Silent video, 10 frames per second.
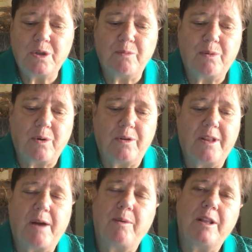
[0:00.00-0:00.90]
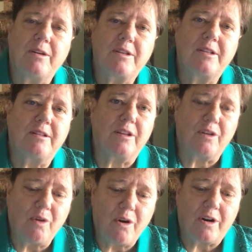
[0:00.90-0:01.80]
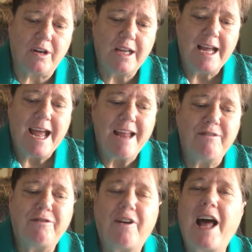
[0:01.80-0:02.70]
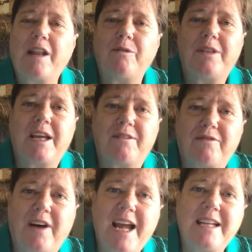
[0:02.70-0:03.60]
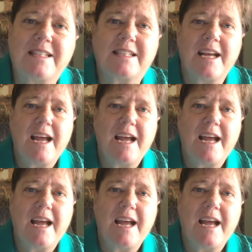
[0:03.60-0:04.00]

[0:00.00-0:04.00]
important that we look to the Lord and follow the advice